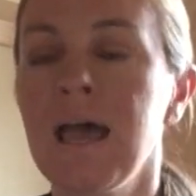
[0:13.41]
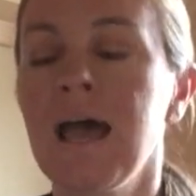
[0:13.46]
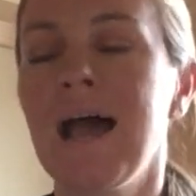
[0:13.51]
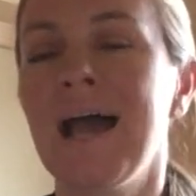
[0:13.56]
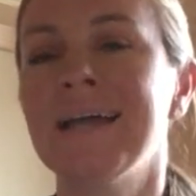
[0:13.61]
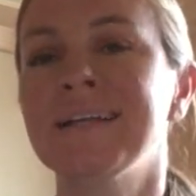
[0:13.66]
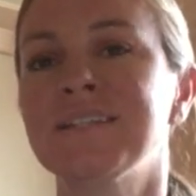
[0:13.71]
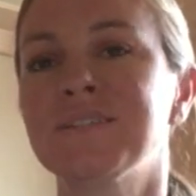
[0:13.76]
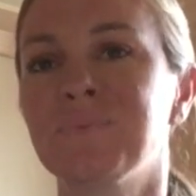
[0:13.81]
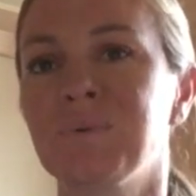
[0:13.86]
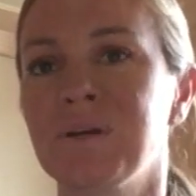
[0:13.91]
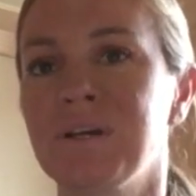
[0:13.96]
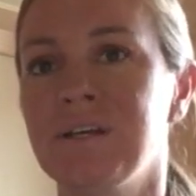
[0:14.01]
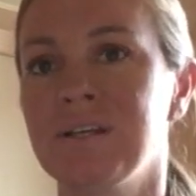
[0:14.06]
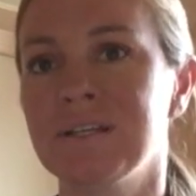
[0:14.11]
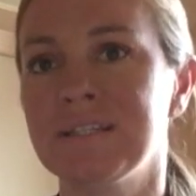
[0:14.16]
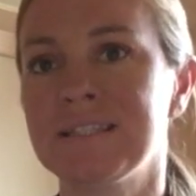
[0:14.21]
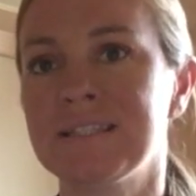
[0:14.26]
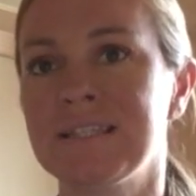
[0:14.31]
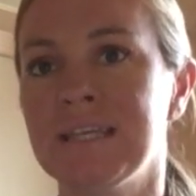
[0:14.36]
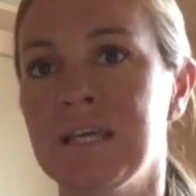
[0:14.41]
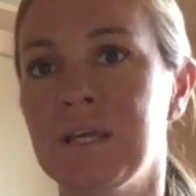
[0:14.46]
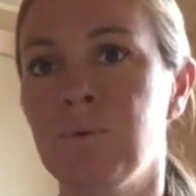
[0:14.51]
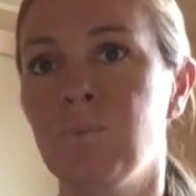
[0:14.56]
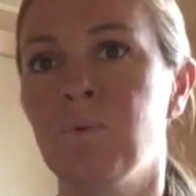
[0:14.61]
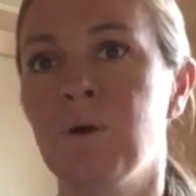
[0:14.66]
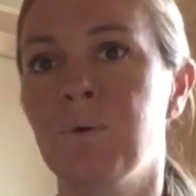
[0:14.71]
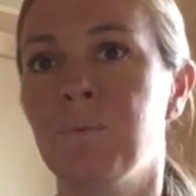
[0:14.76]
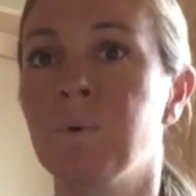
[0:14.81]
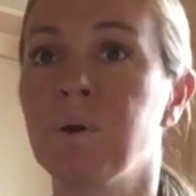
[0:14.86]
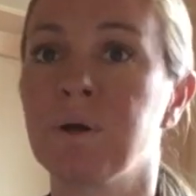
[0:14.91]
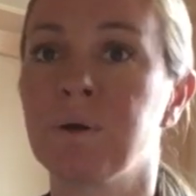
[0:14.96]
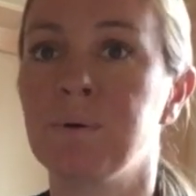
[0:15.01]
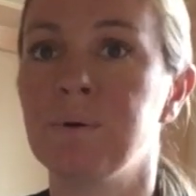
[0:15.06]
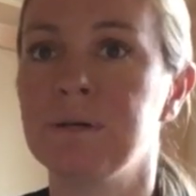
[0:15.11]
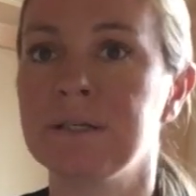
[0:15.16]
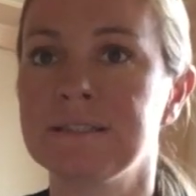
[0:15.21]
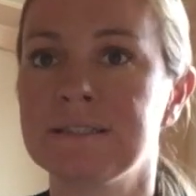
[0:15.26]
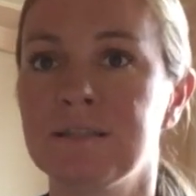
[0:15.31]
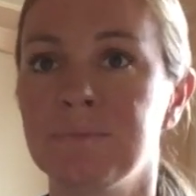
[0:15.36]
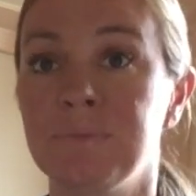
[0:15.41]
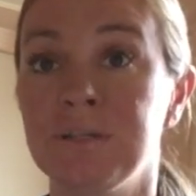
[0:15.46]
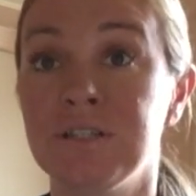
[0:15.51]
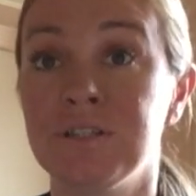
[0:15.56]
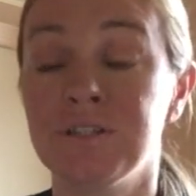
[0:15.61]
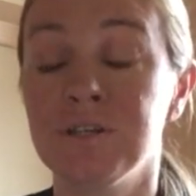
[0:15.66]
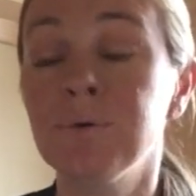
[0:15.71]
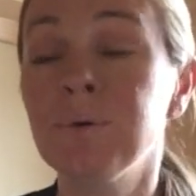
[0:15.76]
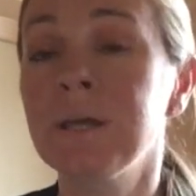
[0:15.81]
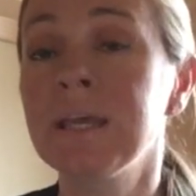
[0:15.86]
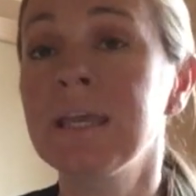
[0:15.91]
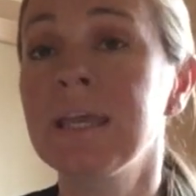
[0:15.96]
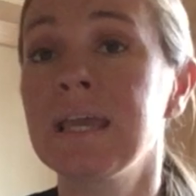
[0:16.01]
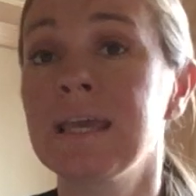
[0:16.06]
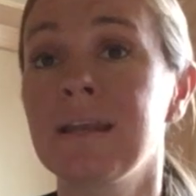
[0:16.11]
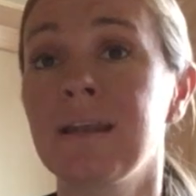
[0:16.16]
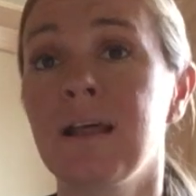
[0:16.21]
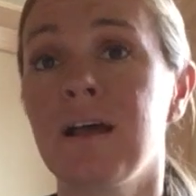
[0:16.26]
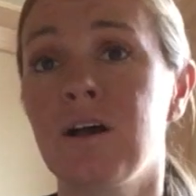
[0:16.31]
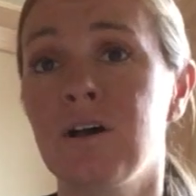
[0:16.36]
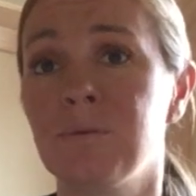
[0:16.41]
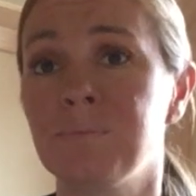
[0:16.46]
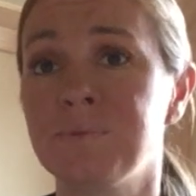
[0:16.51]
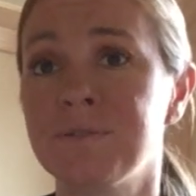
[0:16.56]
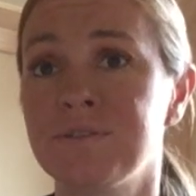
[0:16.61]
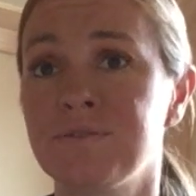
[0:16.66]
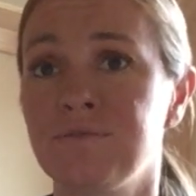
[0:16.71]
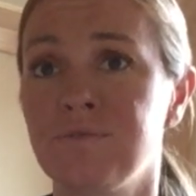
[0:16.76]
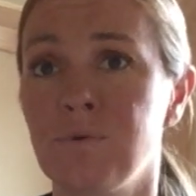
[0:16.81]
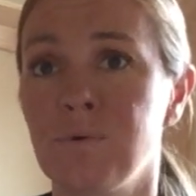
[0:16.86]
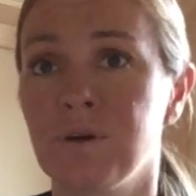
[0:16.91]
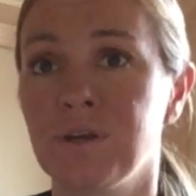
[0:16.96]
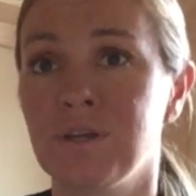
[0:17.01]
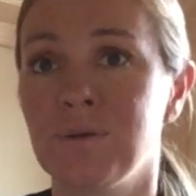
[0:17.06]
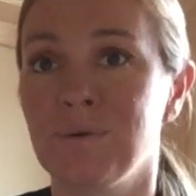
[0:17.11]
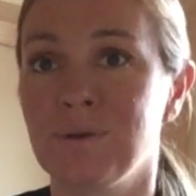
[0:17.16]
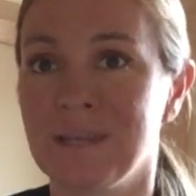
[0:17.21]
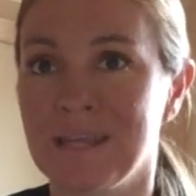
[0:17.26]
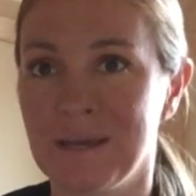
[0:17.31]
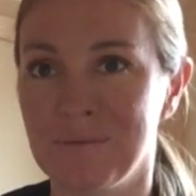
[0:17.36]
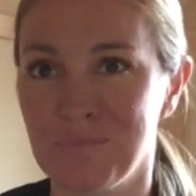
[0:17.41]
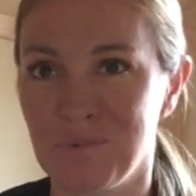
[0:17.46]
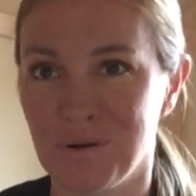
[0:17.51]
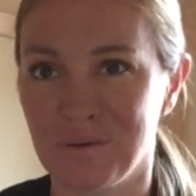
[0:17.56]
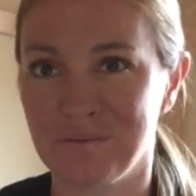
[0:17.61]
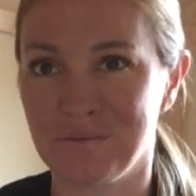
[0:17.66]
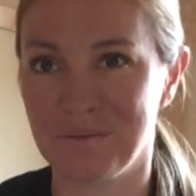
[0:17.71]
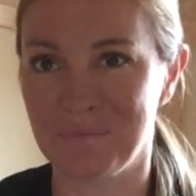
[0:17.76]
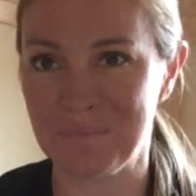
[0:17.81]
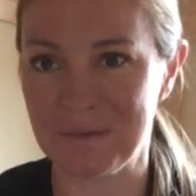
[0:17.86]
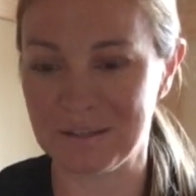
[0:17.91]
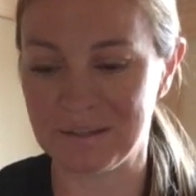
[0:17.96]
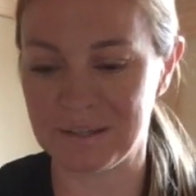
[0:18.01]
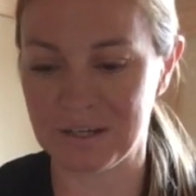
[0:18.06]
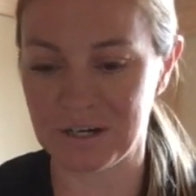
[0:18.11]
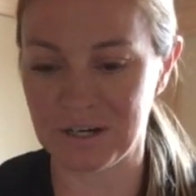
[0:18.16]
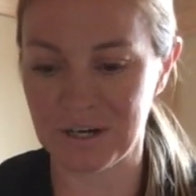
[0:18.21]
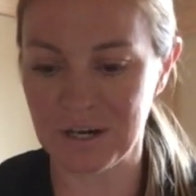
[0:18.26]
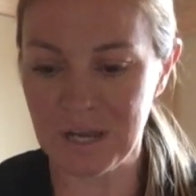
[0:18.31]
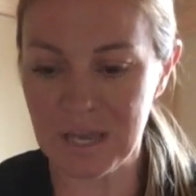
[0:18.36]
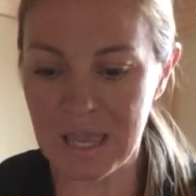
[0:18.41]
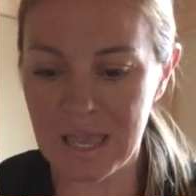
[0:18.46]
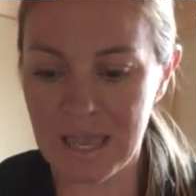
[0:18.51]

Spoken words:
I just want you to see what we're going to be doing. It helps for you to get more familiar.